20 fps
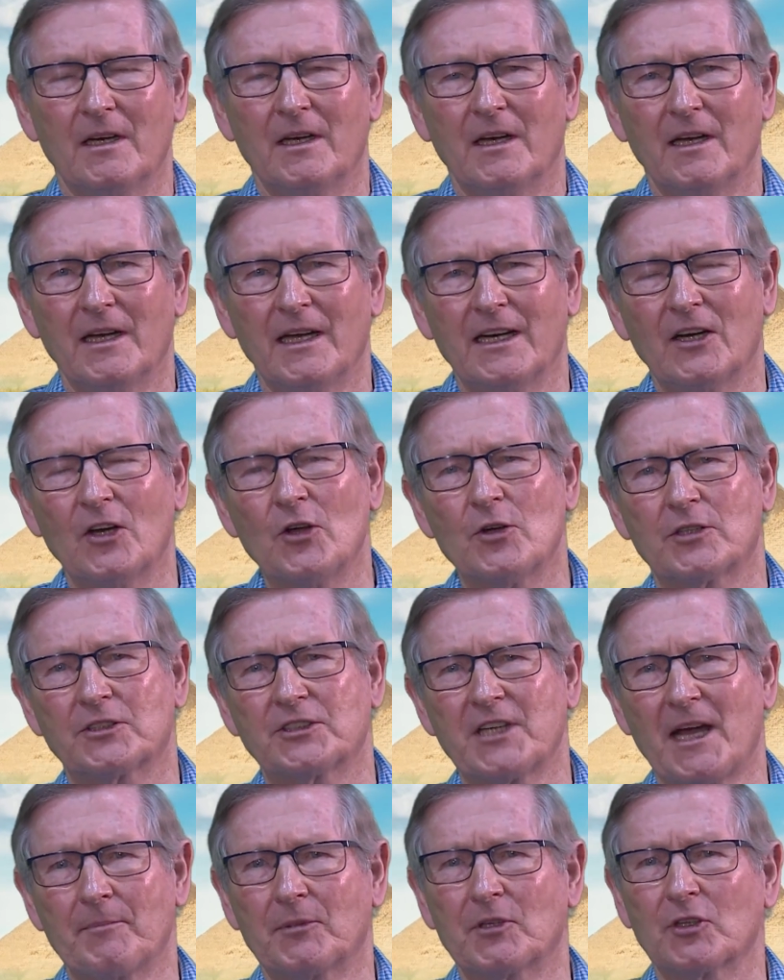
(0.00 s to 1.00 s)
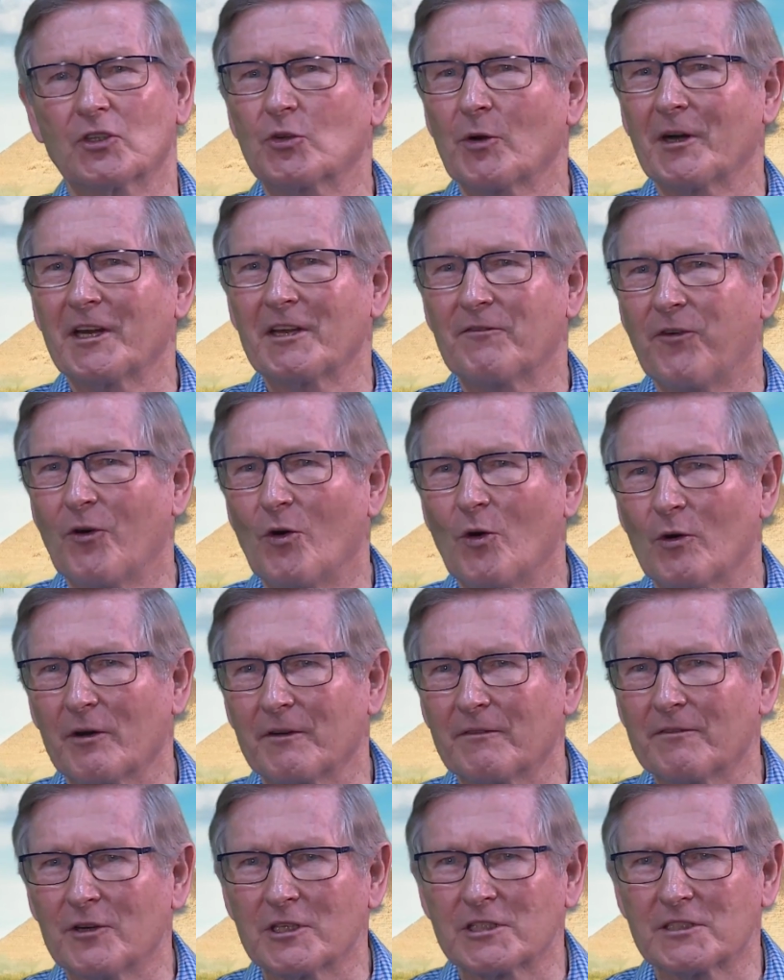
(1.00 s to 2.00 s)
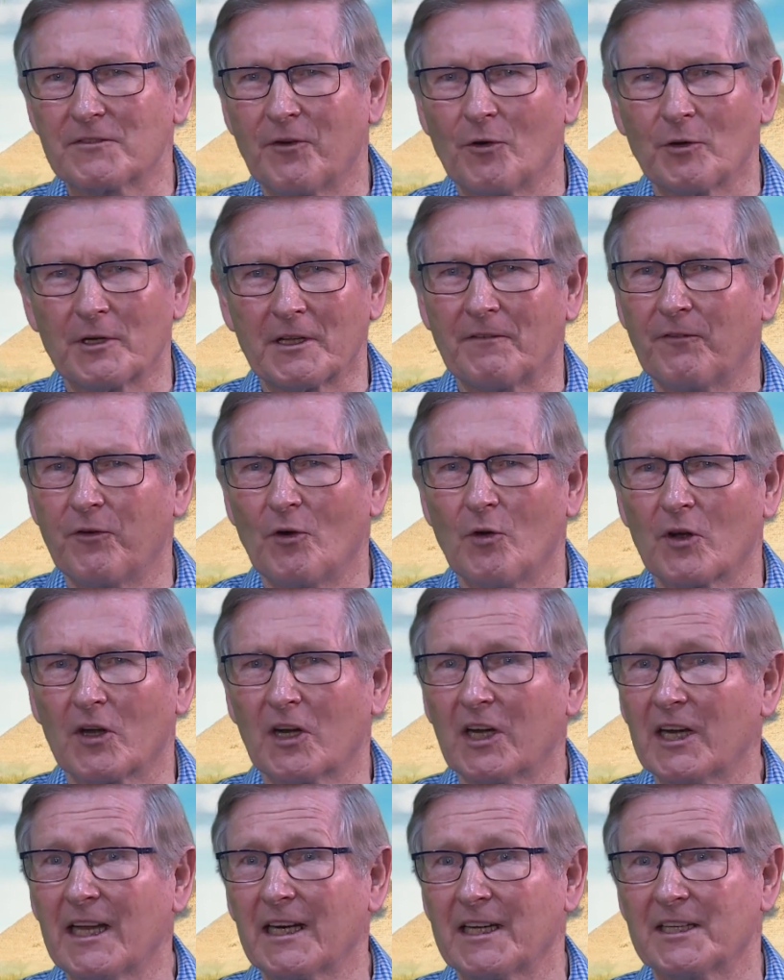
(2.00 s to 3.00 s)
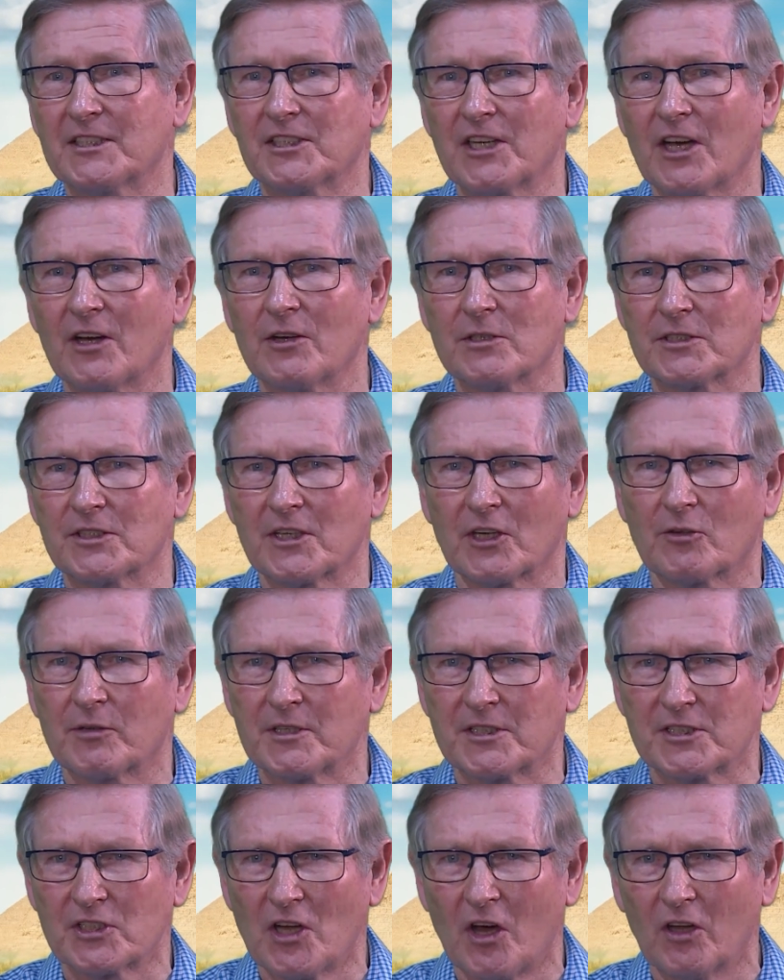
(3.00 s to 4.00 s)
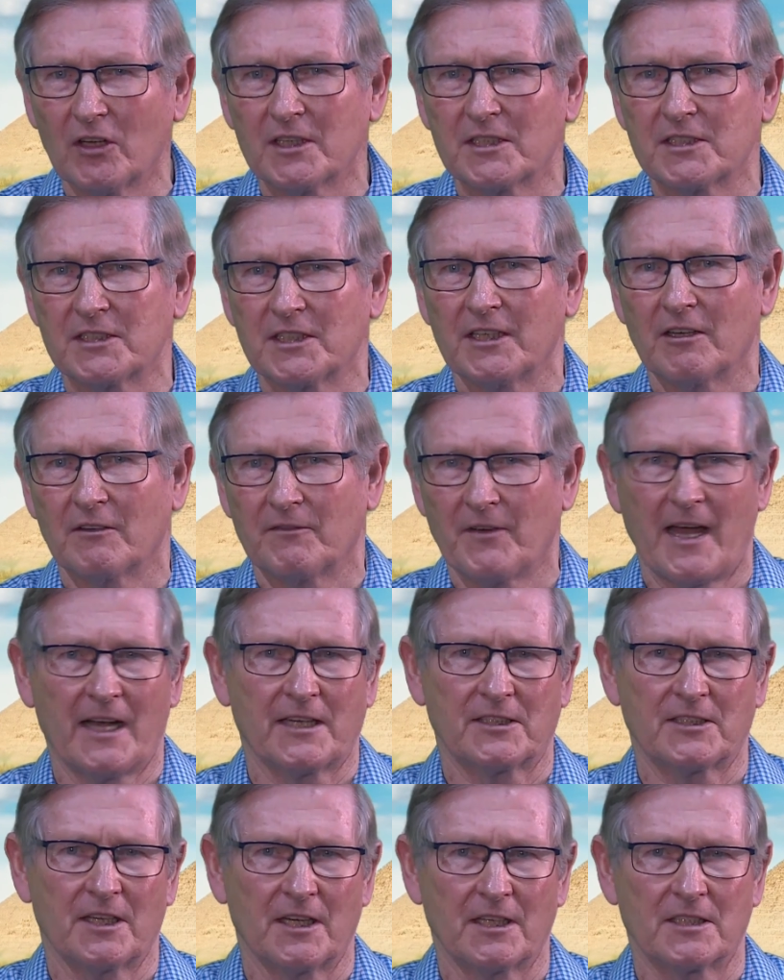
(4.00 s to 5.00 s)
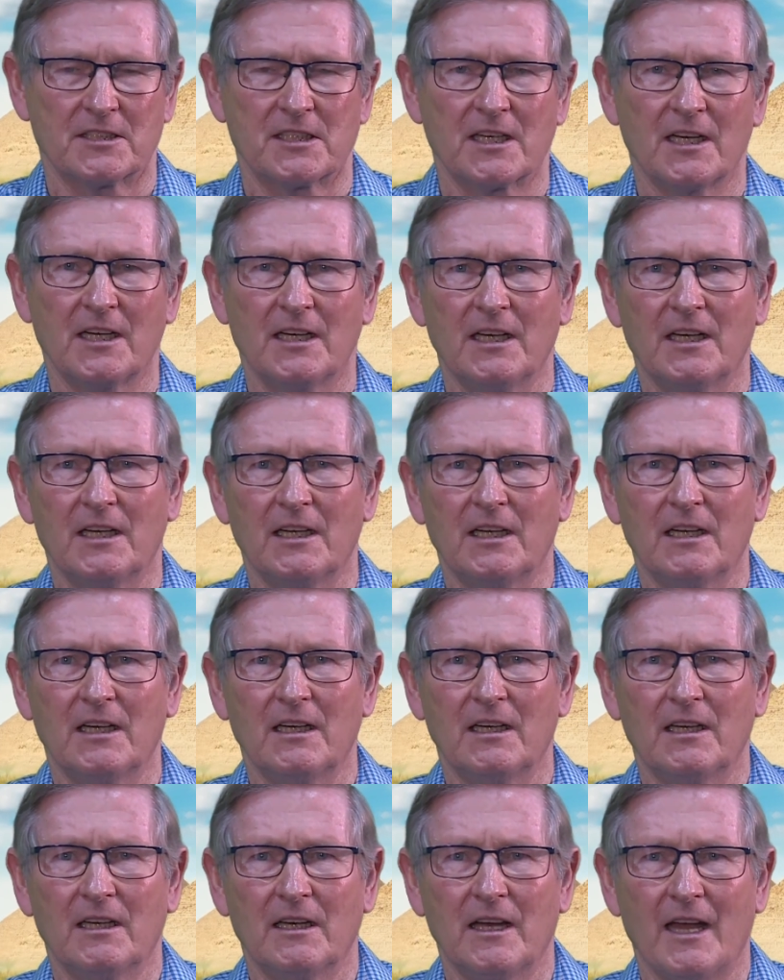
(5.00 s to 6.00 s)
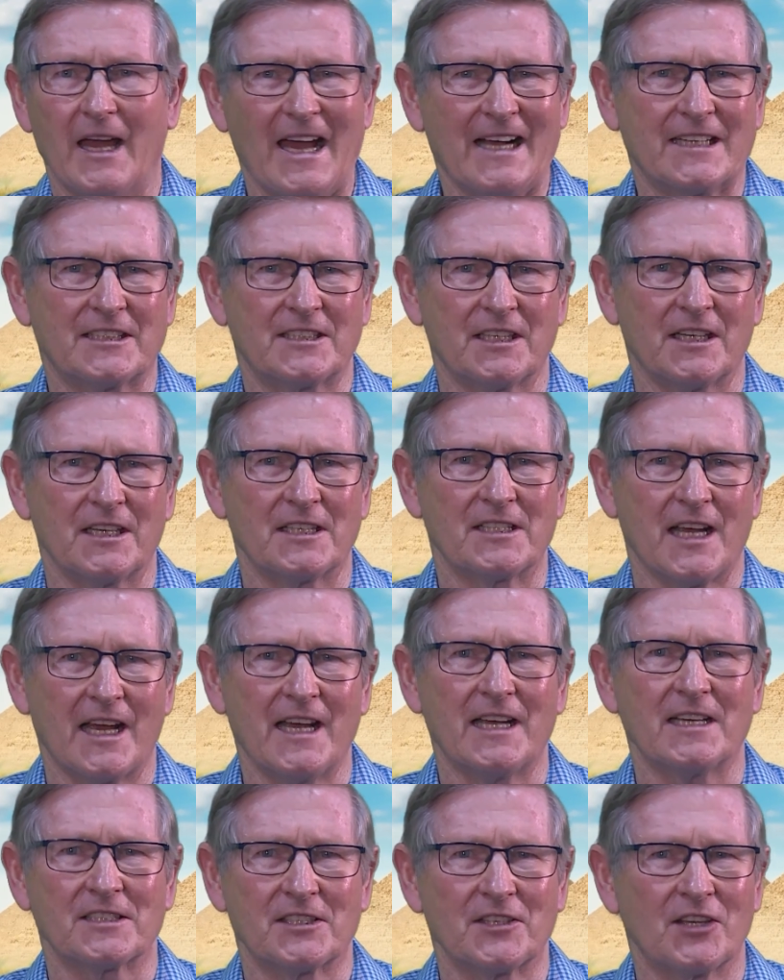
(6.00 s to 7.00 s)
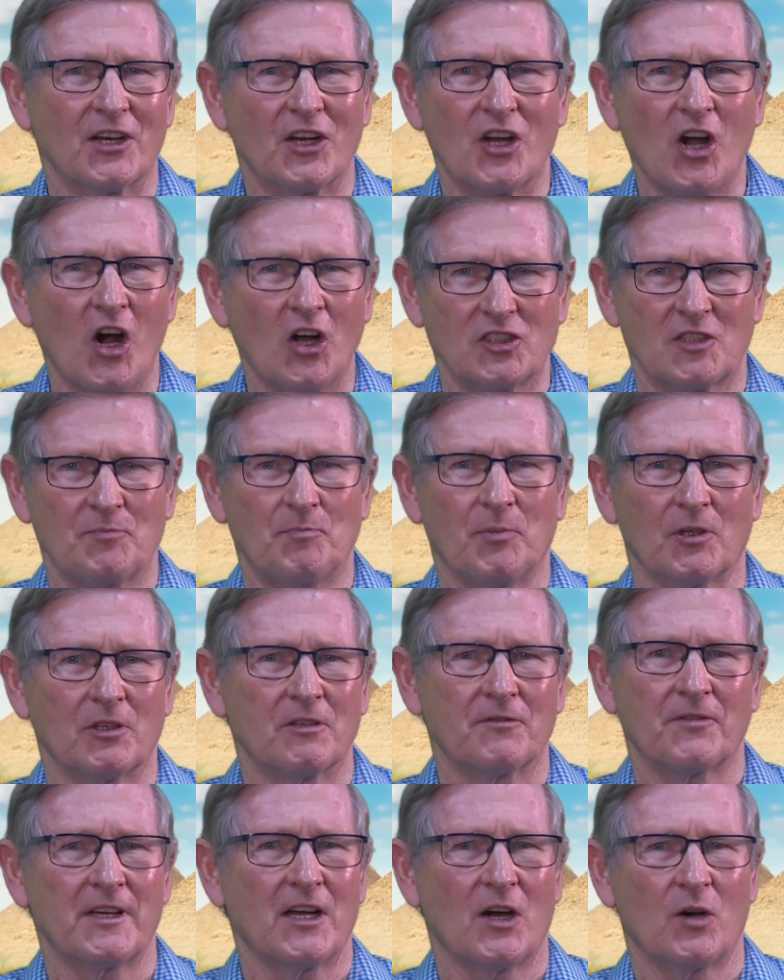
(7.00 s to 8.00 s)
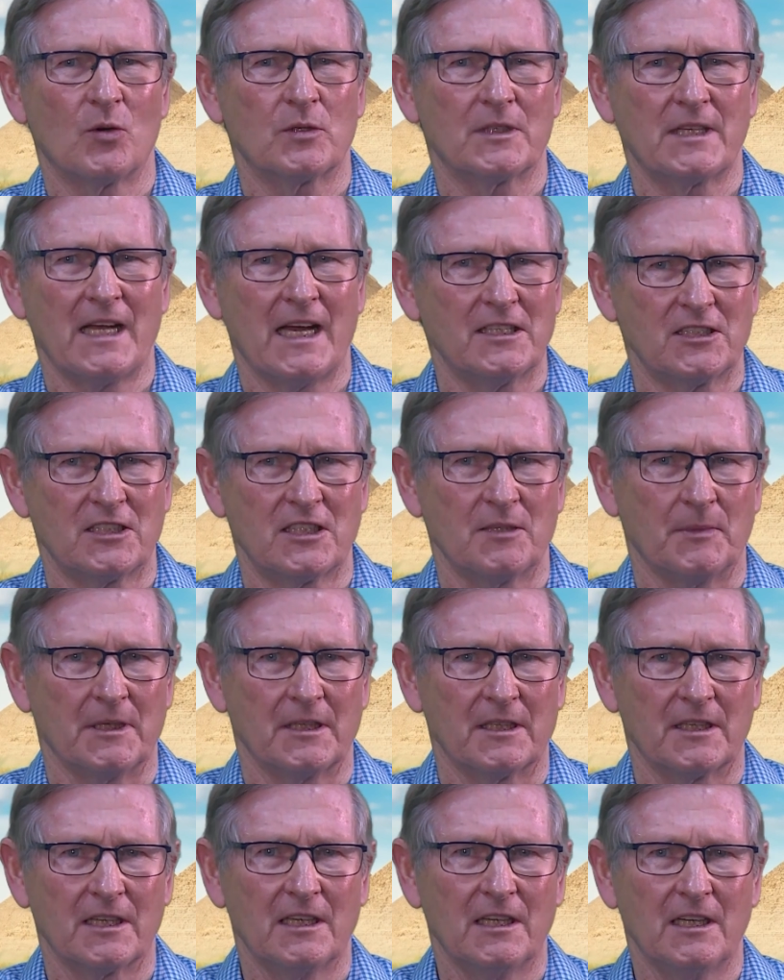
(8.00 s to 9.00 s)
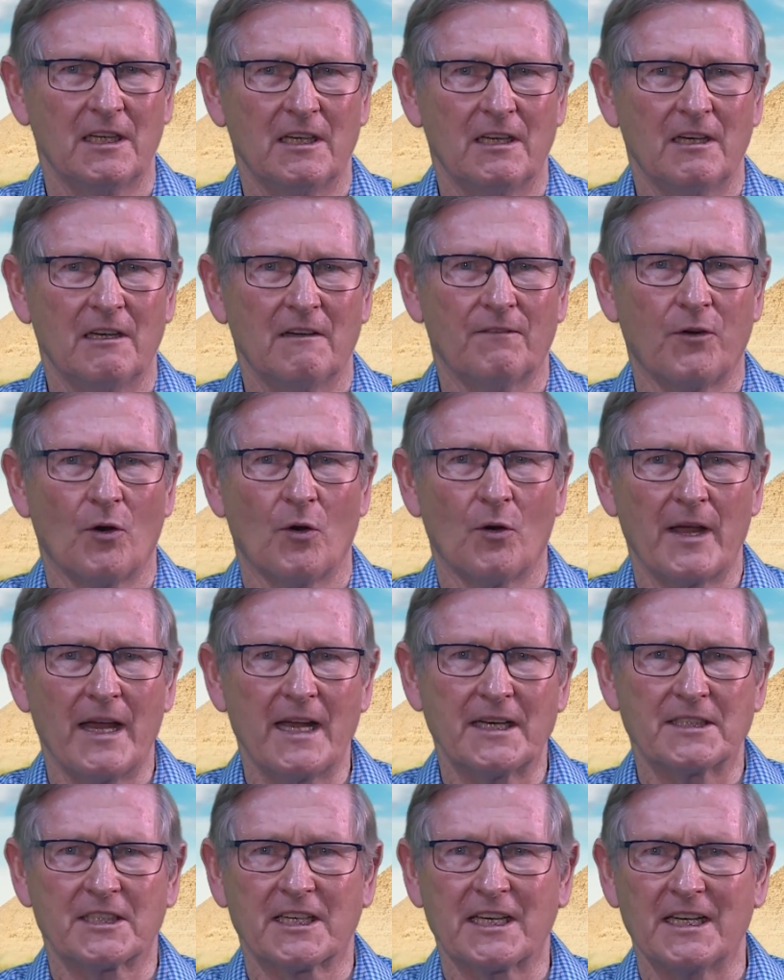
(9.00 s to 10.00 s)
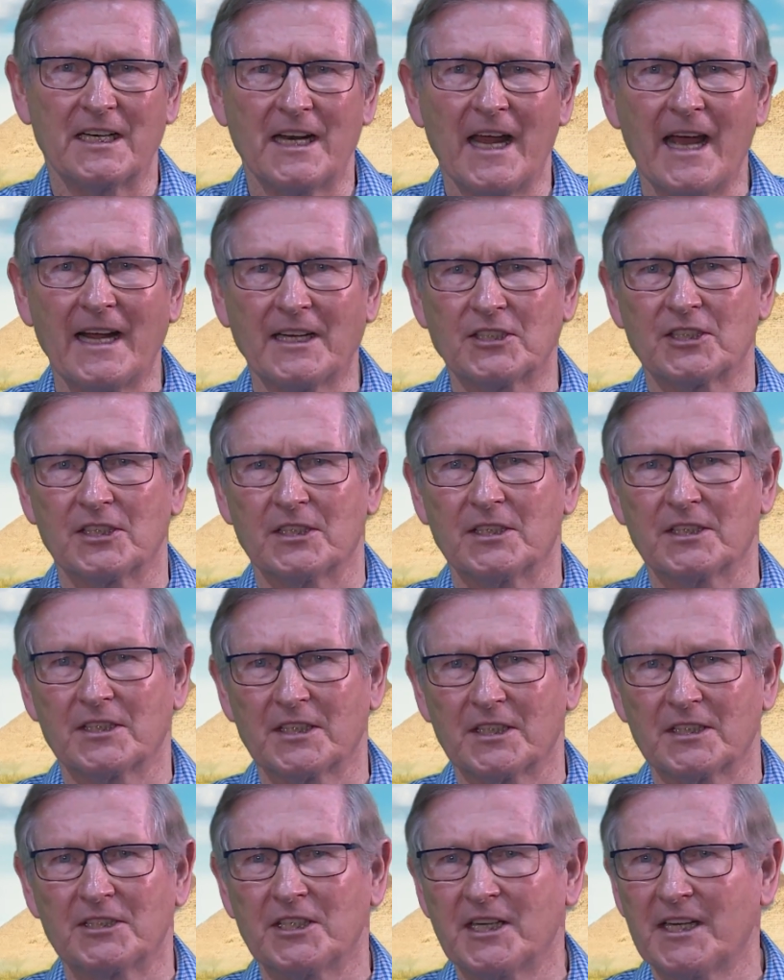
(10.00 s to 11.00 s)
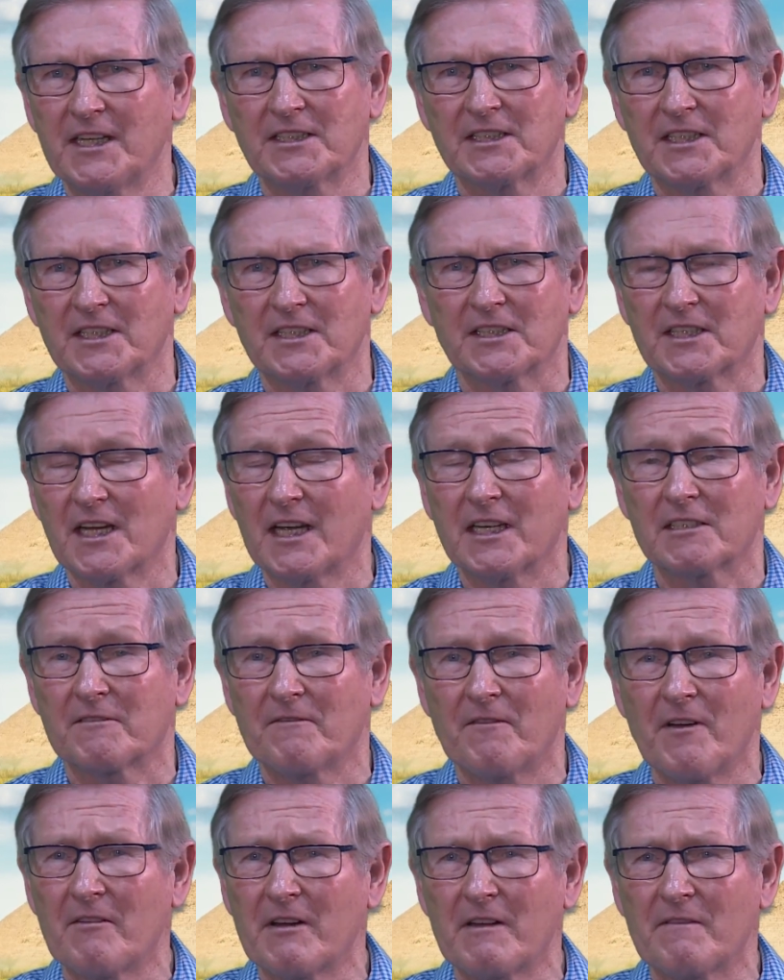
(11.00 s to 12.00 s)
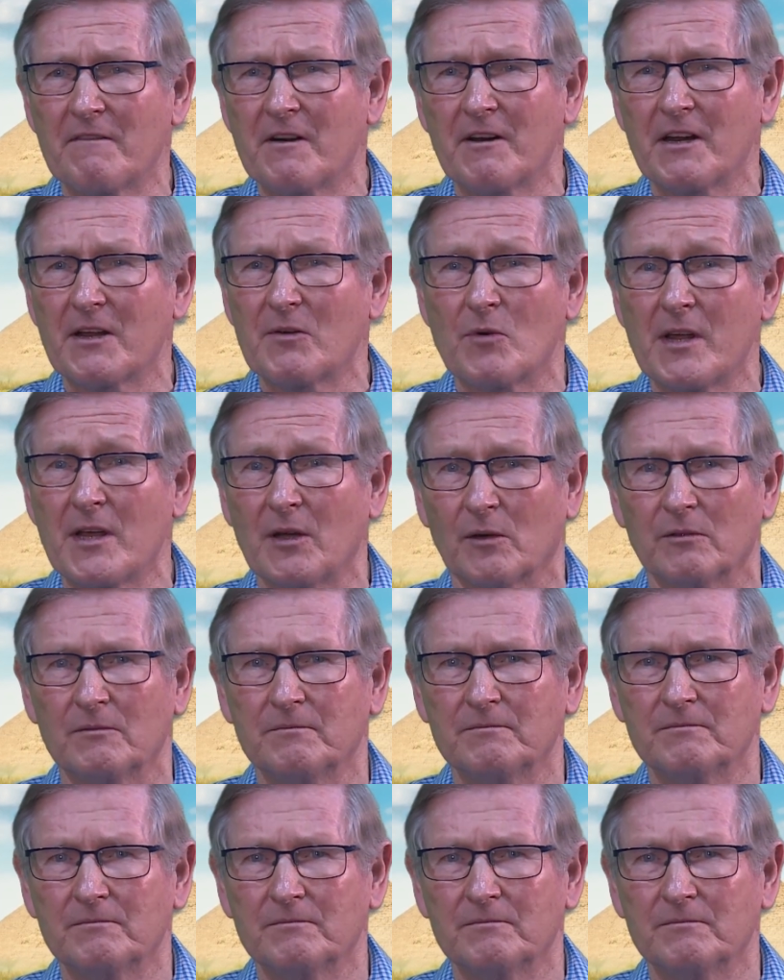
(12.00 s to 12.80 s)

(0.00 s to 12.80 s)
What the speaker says: In Luke chapter 24 and verse 44 clearly shows the Christology of Exodus. Exodus is the gospel of the Old Testament, for its connection to Jesus is very, very real.